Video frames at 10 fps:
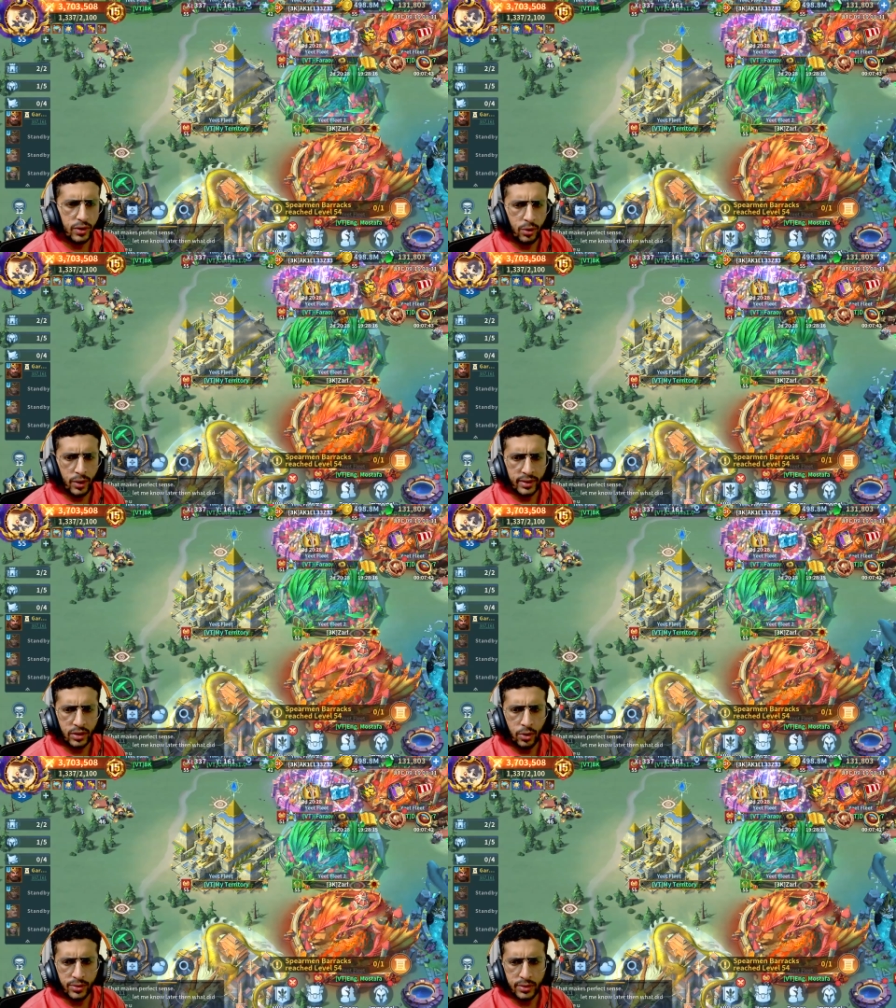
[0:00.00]
and
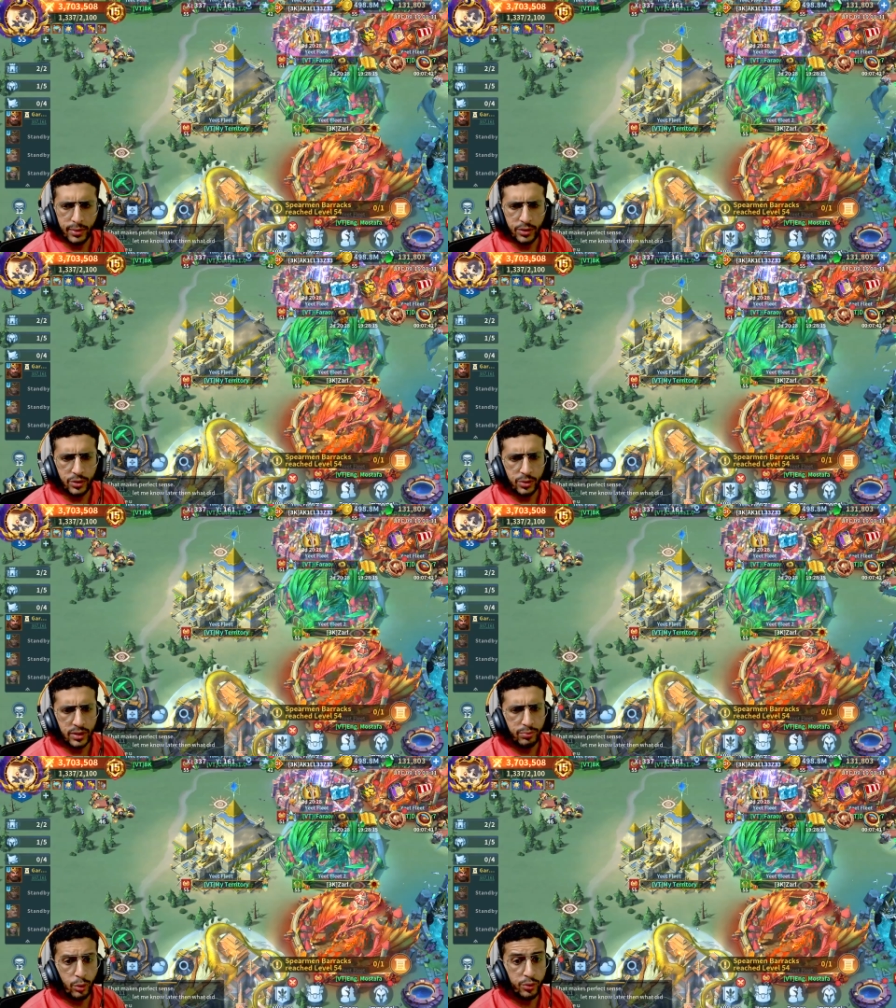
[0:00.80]
cons about using
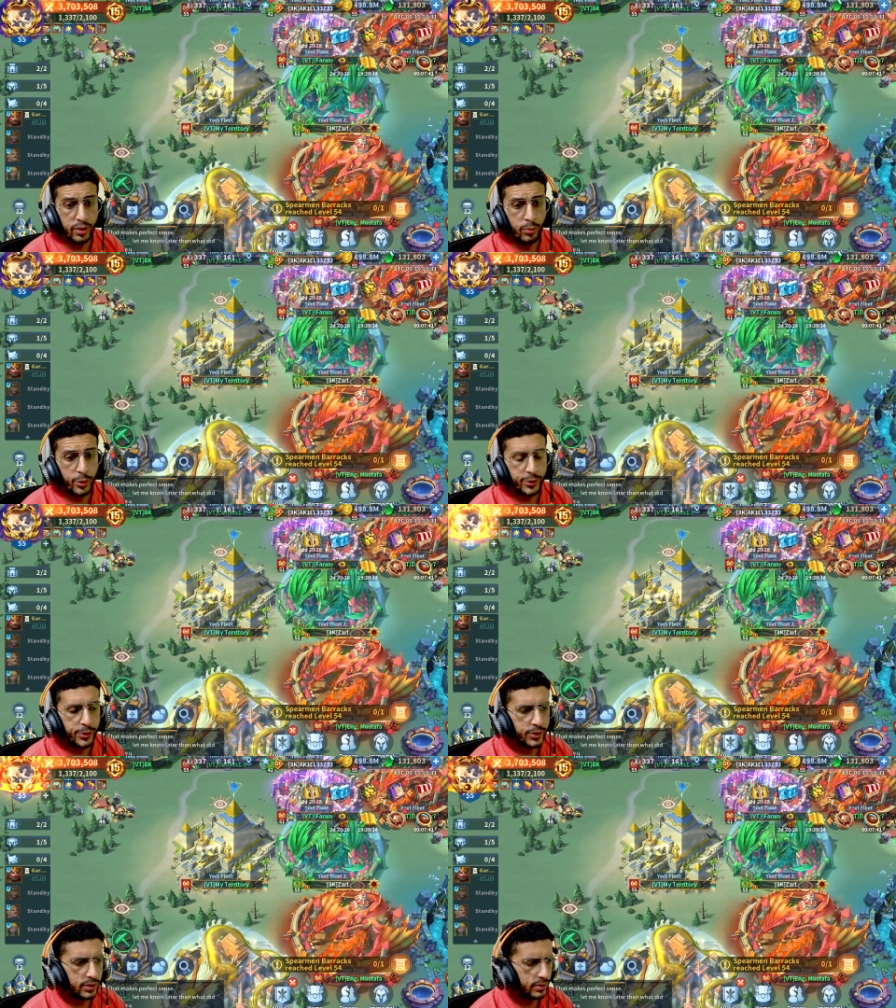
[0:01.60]
both
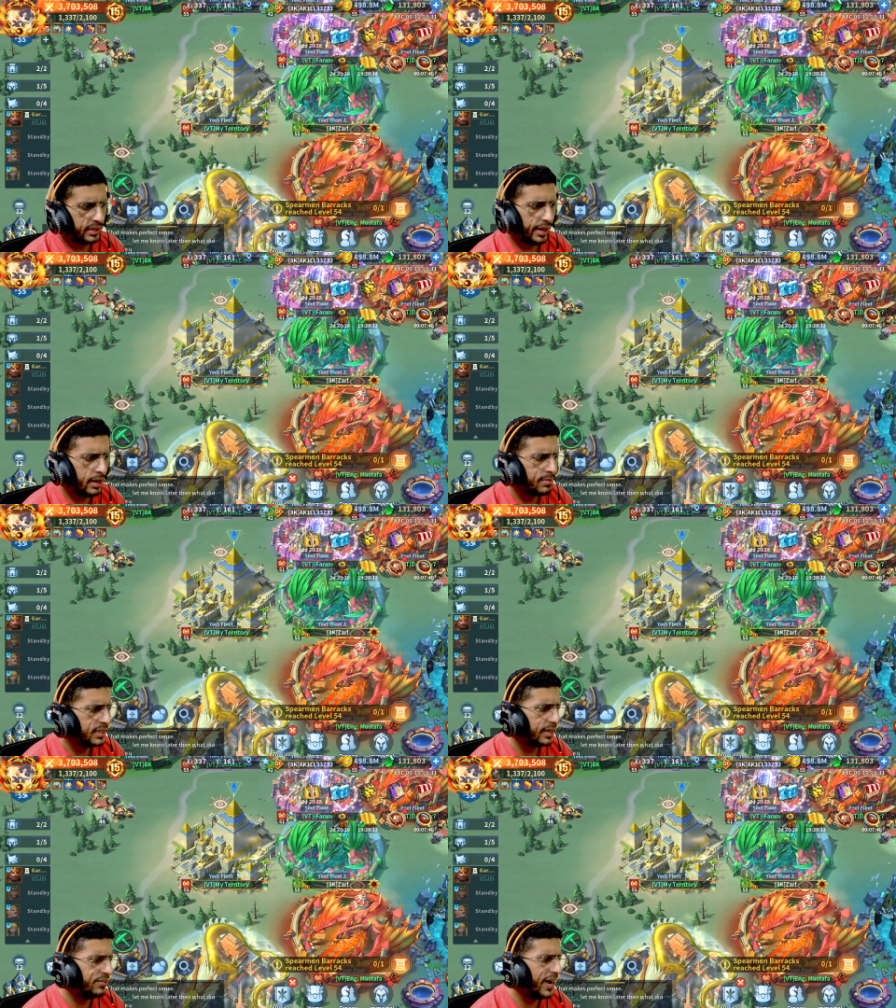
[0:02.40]
immortals, the element
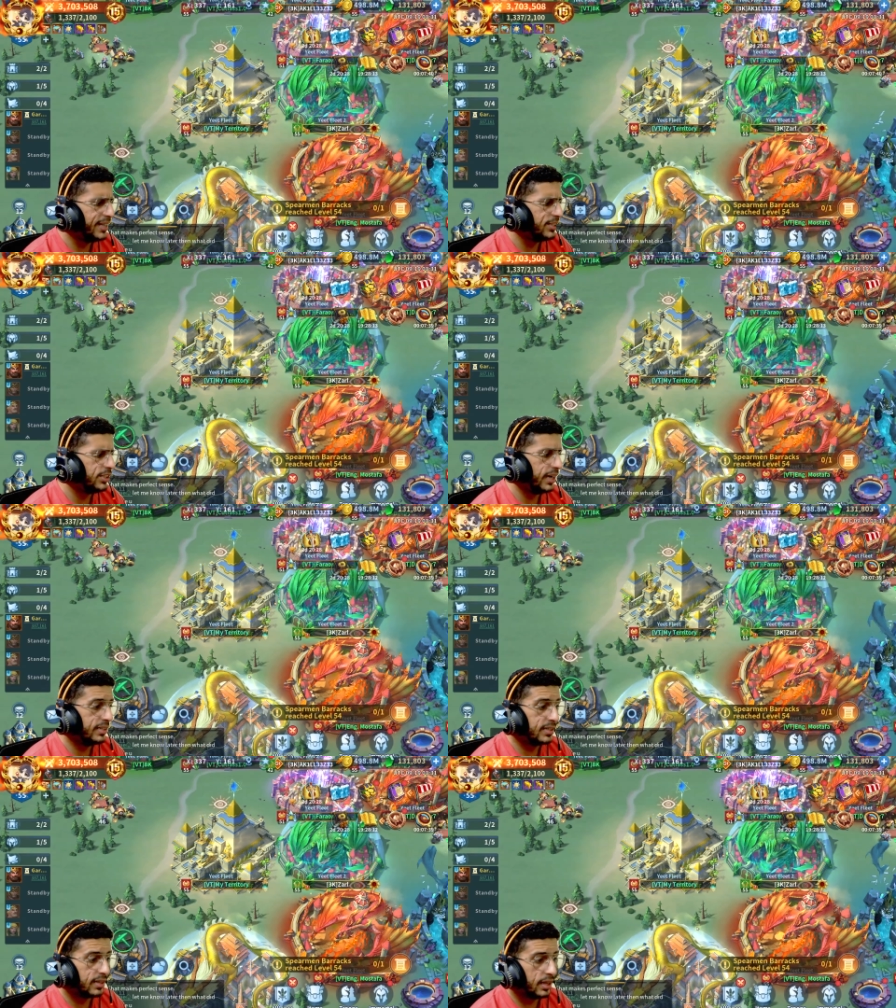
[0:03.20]
advantage and the
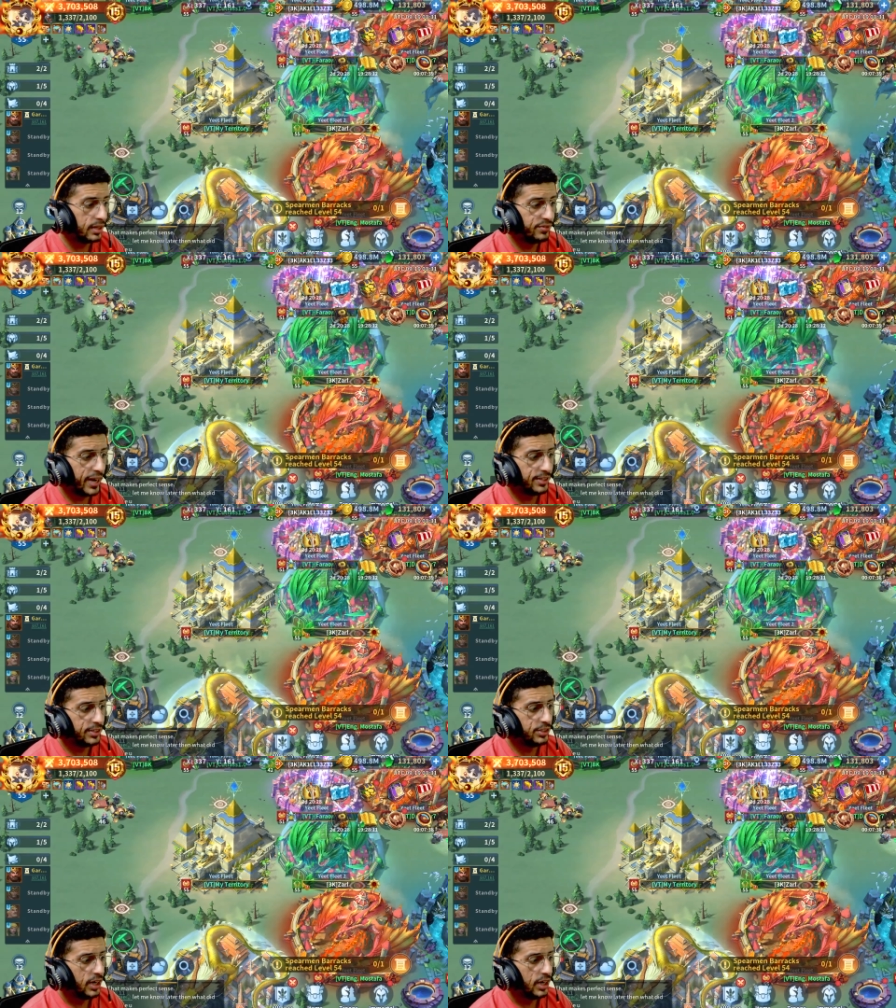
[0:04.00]
skill advantage,